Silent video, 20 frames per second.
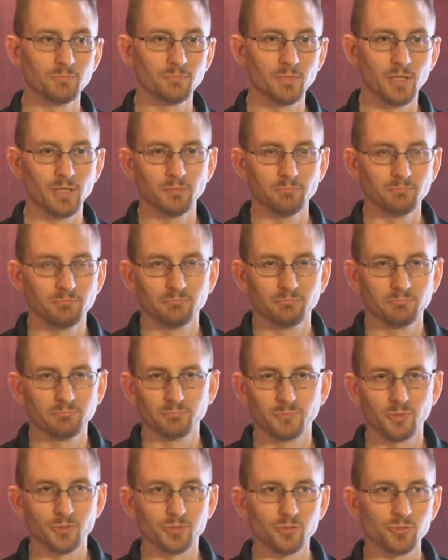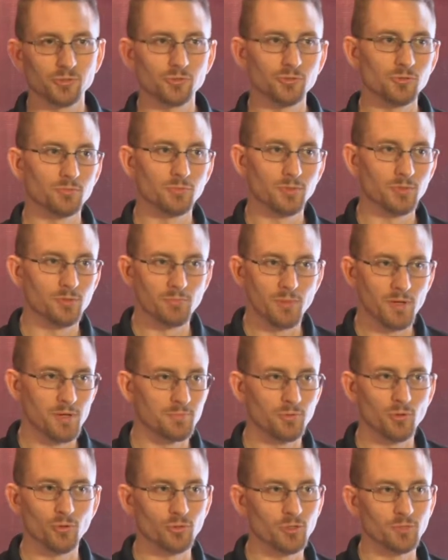I just assume there might
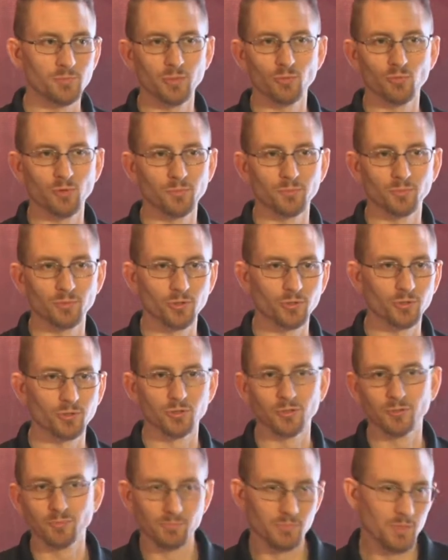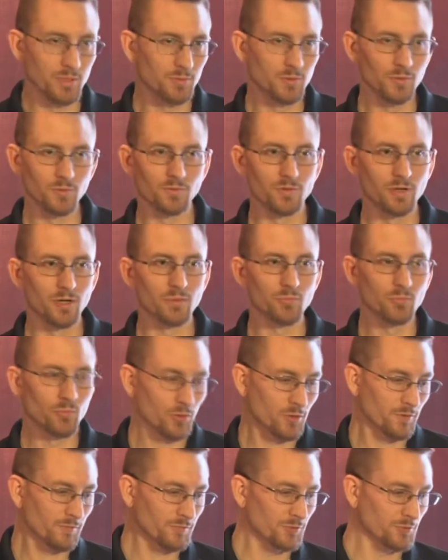only be 1 broker. Maybe you've got
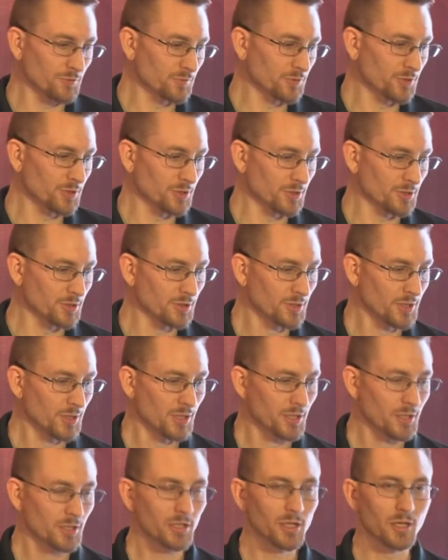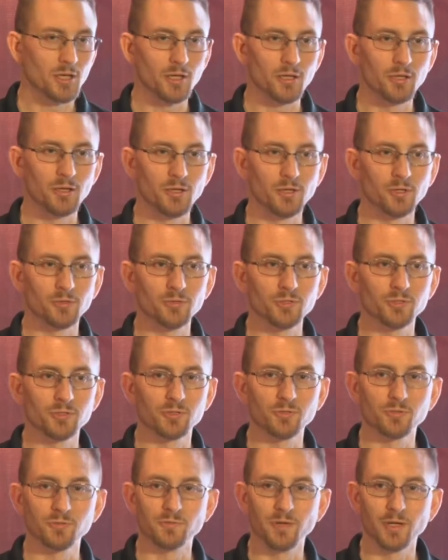more. Feel free to increase
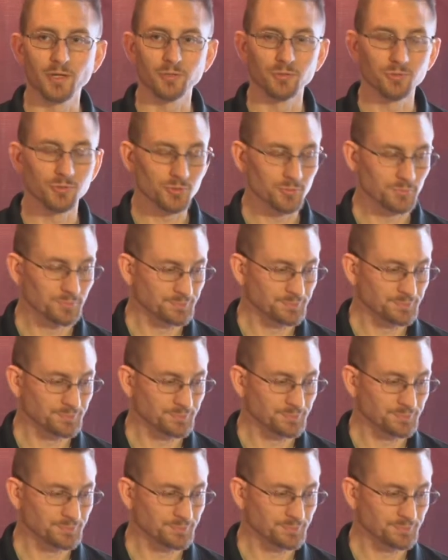those values.